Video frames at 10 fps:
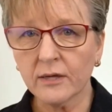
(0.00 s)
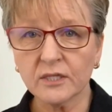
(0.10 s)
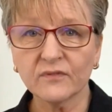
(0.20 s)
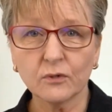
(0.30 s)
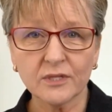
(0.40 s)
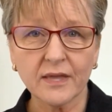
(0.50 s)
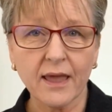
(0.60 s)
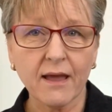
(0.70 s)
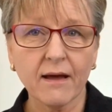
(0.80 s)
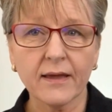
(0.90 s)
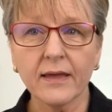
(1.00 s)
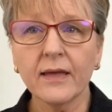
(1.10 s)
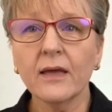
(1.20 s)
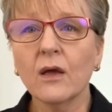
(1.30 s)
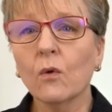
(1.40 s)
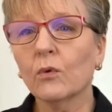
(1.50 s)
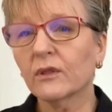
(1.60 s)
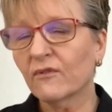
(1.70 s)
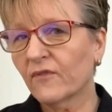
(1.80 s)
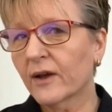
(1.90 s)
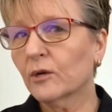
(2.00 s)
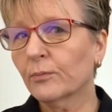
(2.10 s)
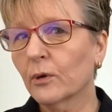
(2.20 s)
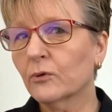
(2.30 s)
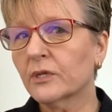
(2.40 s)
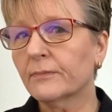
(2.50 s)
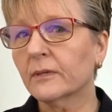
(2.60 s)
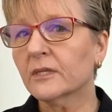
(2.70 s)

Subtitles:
of using AI with a final pro tip that is